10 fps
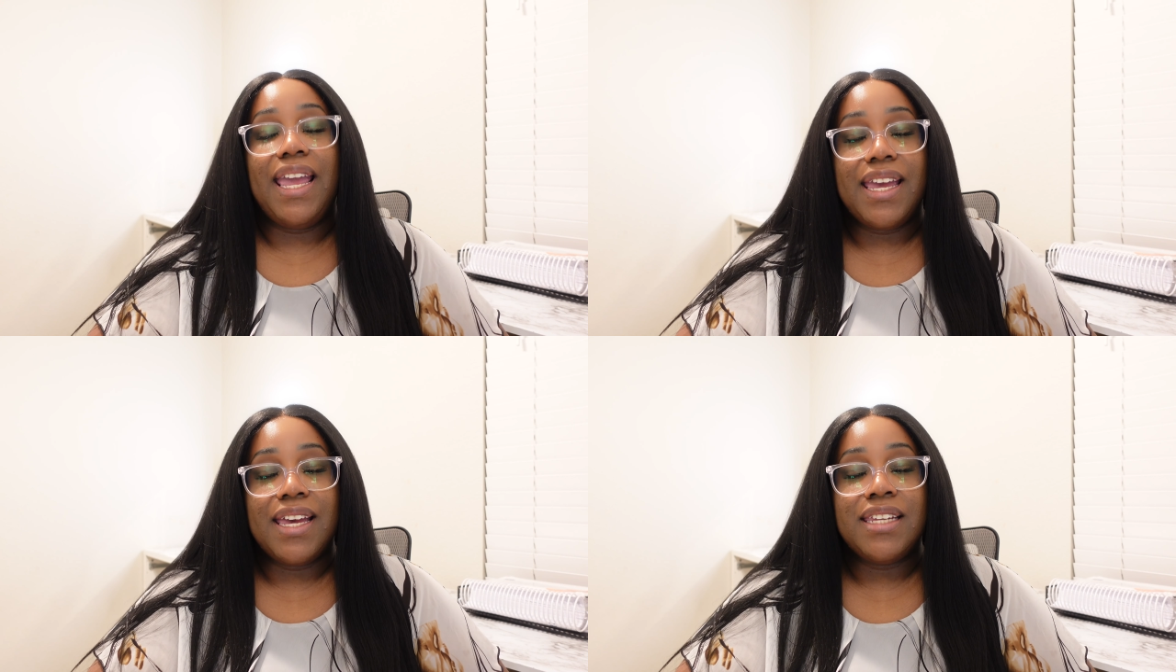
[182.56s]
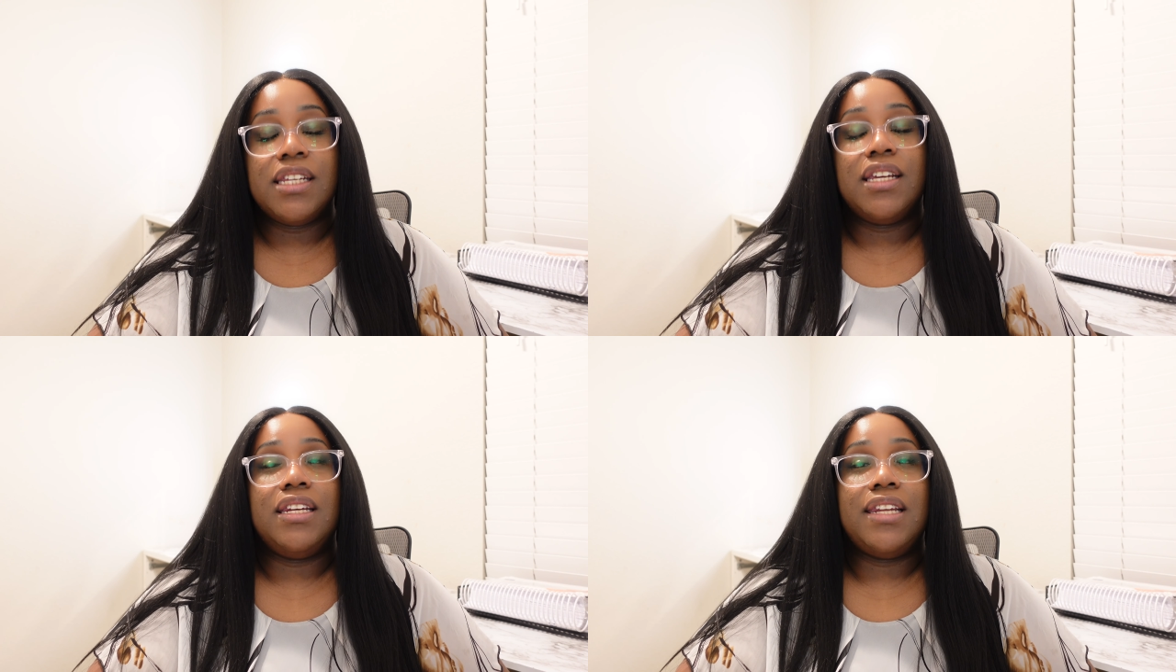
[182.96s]
and
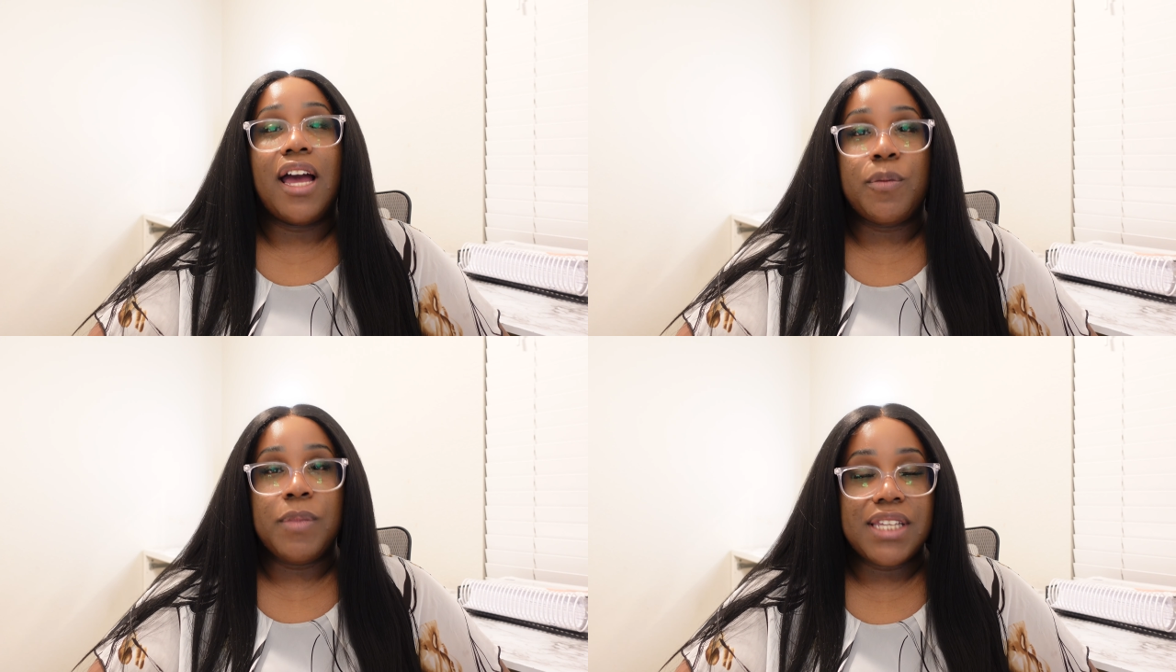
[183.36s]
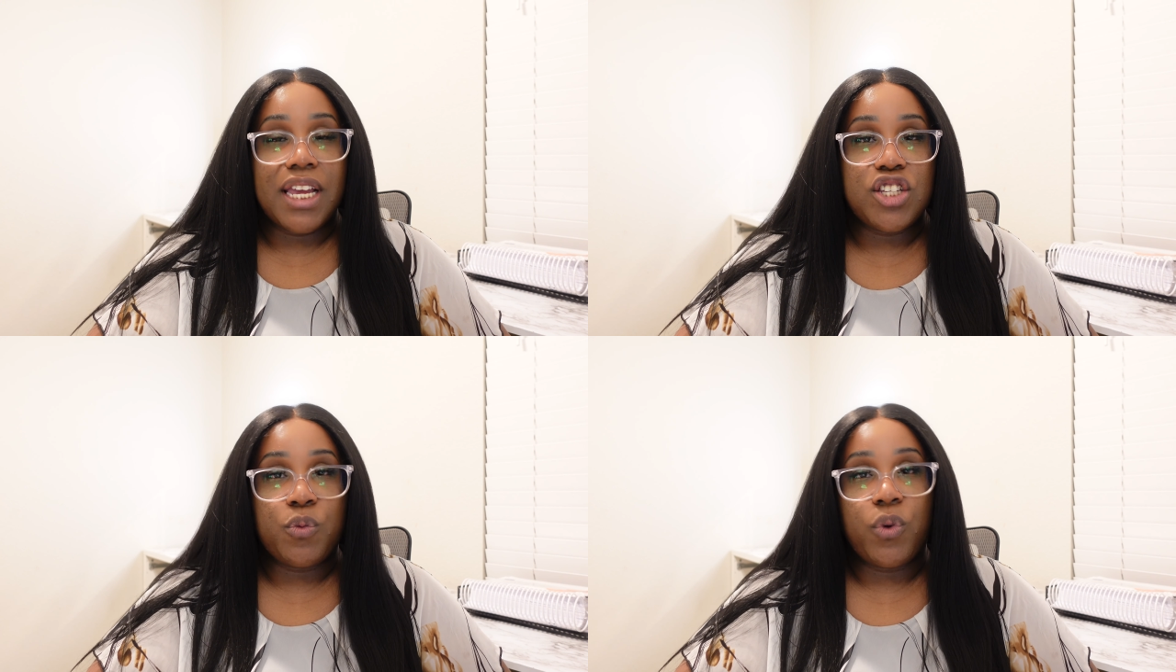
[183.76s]

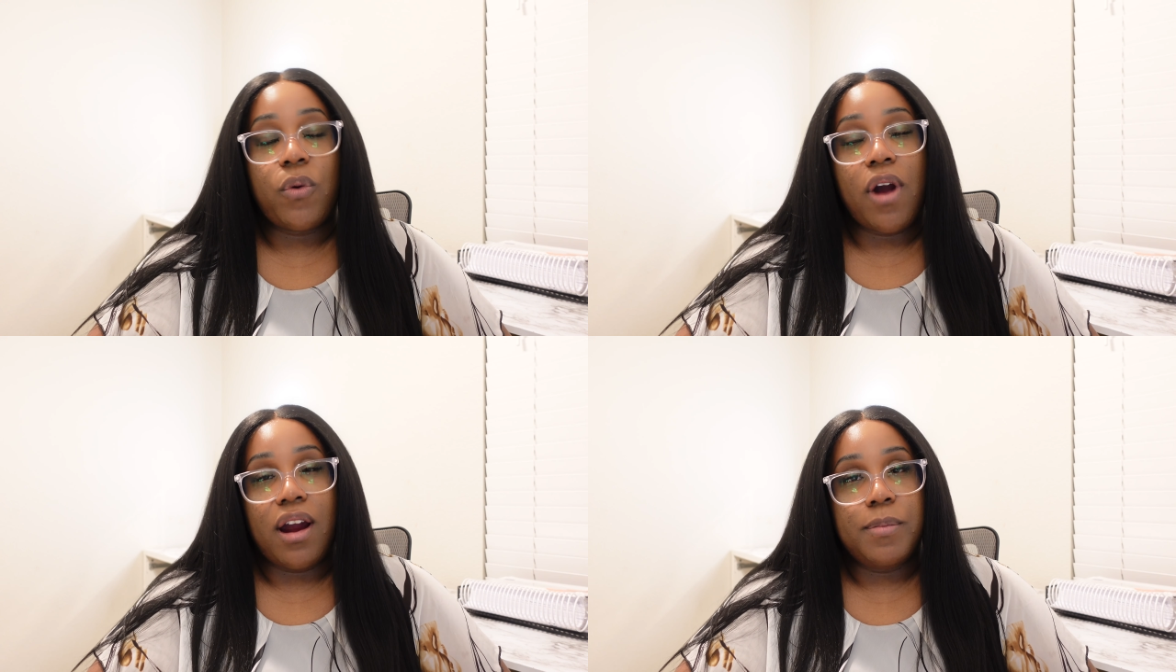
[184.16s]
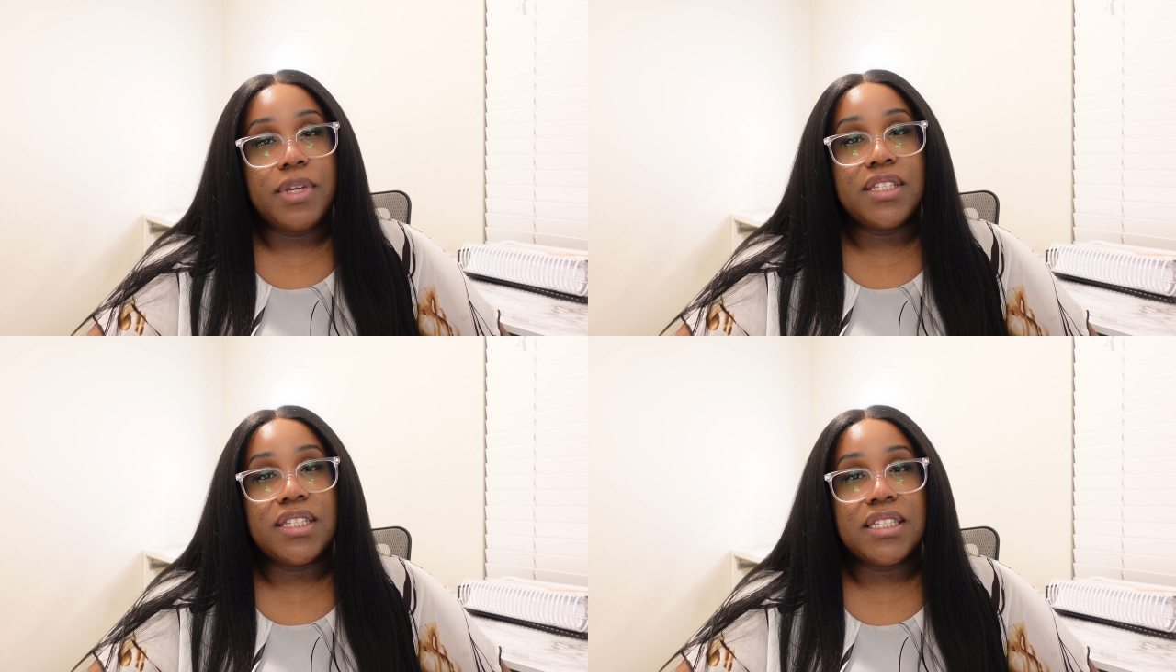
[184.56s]
documentation
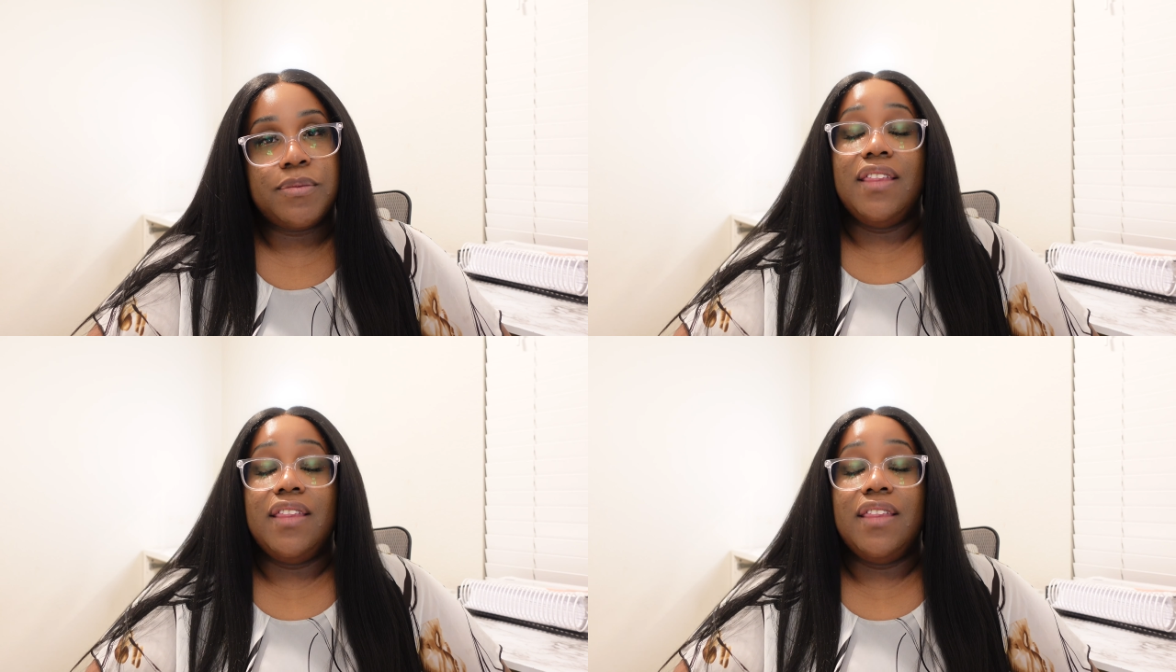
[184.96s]
requirements.